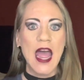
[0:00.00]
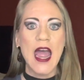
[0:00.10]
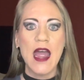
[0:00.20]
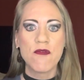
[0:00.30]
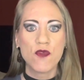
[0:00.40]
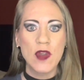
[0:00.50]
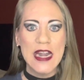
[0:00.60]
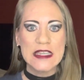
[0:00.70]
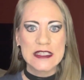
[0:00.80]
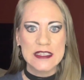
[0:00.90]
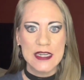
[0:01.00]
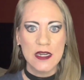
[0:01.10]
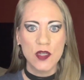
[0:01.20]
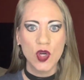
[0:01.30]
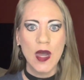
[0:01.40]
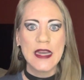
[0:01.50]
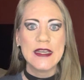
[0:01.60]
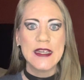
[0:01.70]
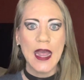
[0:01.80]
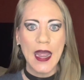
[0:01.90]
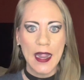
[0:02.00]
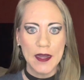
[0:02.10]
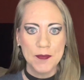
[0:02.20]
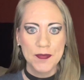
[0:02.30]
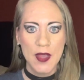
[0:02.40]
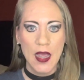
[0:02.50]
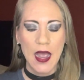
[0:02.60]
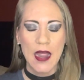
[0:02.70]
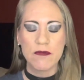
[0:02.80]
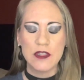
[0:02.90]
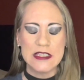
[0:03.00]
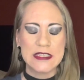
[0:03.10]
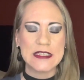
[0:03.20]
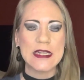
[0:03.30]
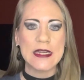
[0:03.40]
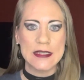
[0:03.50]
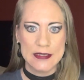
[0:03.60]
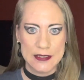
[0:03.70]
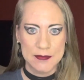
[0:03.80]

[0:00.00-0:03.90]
Every single day, every second,